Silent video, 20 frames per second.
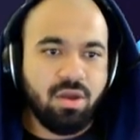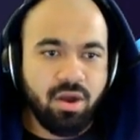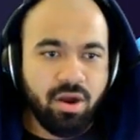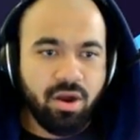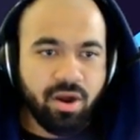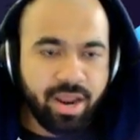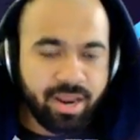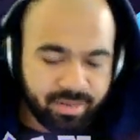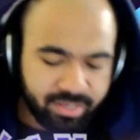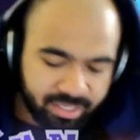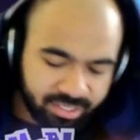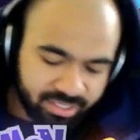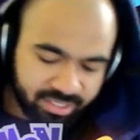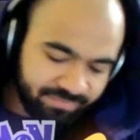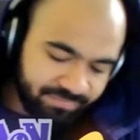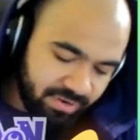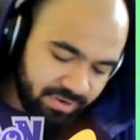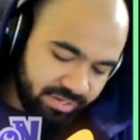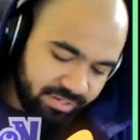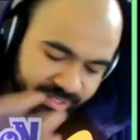Alright, get
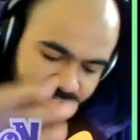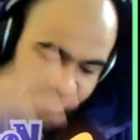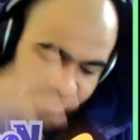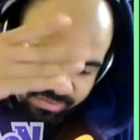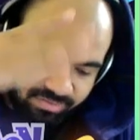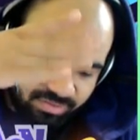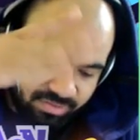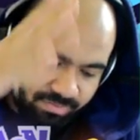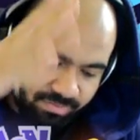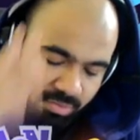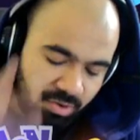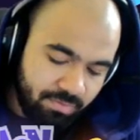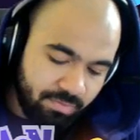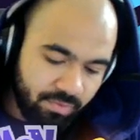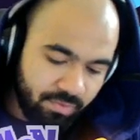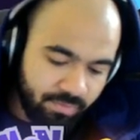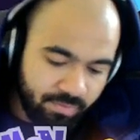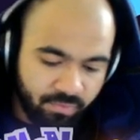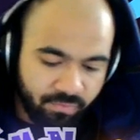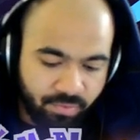your fuck, just move,
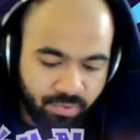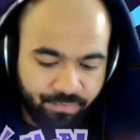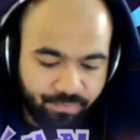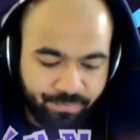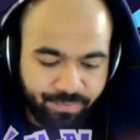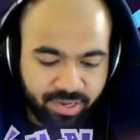move, move, move,